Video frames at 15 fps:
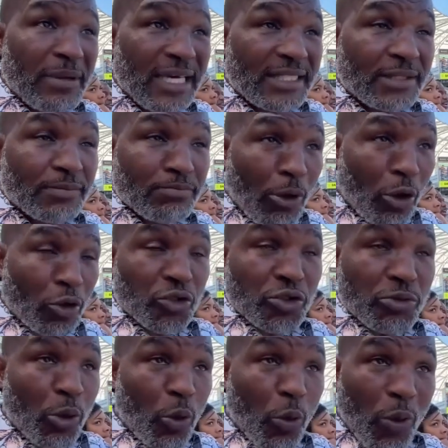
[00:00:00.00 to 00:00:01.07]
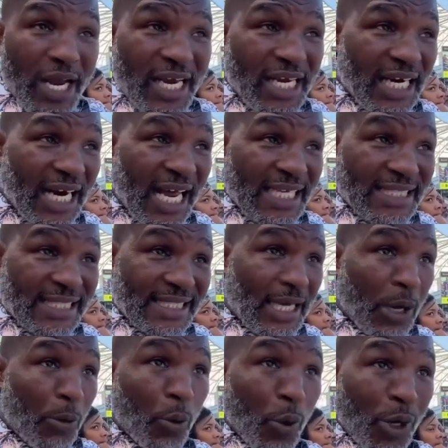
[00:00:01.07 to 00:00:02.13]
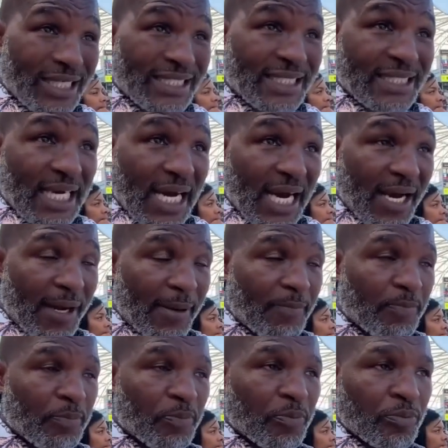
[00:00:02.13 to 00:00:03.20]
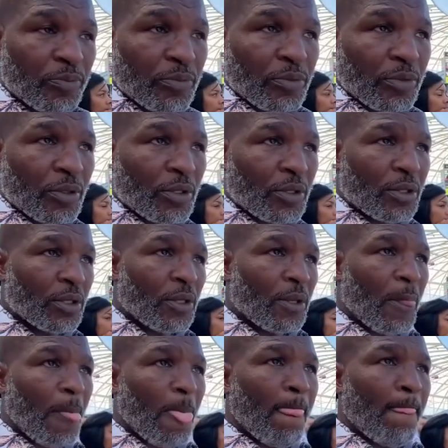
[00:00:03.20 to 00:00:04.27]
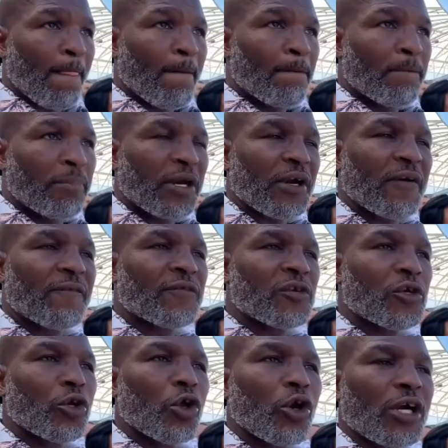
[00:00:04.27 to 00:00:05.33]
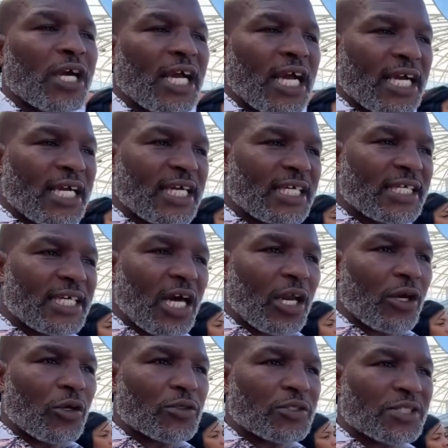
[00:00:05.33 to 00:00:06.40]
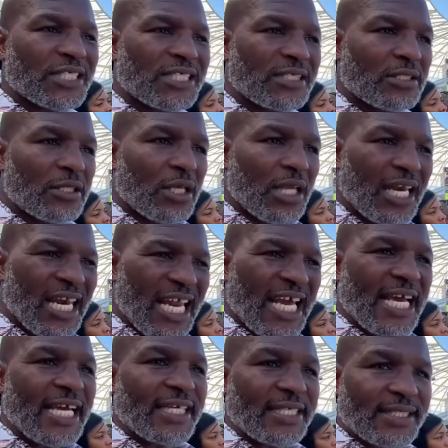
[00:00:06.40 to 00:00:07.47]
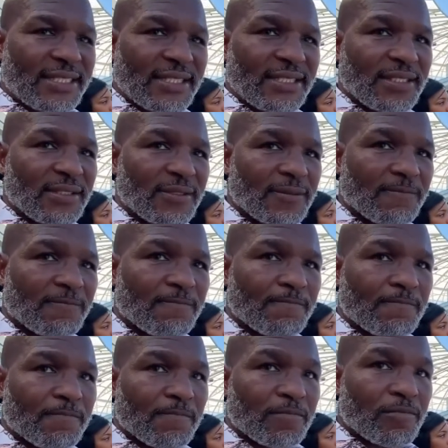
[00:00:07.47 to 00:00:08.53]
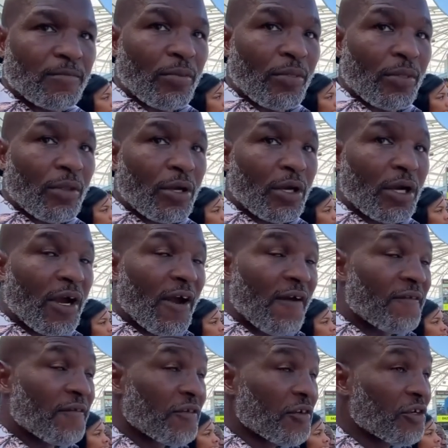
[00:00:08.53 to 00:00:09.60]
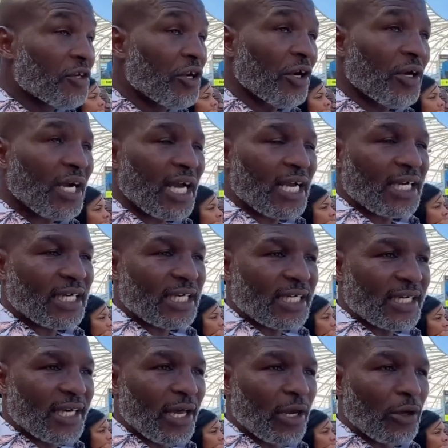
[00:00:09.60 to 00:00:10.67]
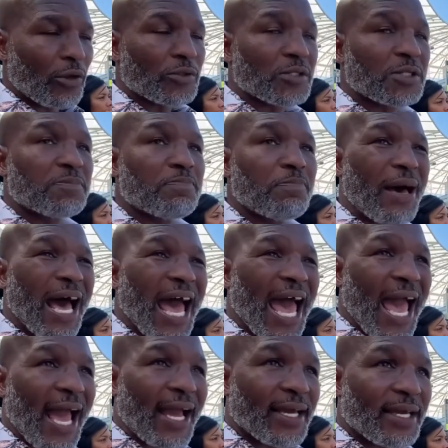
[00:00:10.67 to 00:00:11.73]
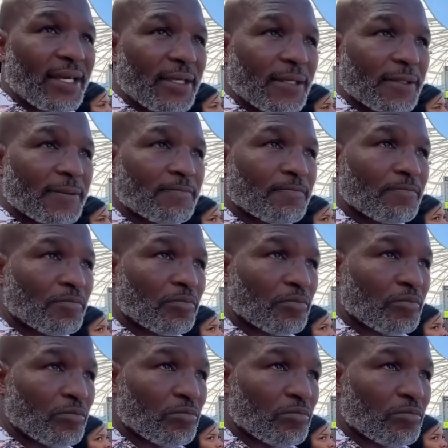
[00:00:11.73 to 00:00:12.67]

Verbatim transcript: funny as hell, dressed his ass off for a big guy. I know big guys in Philly said you couldn't pay them $1 million to wear the clothes you wear because they don't want to look like a big blimp walking down the street.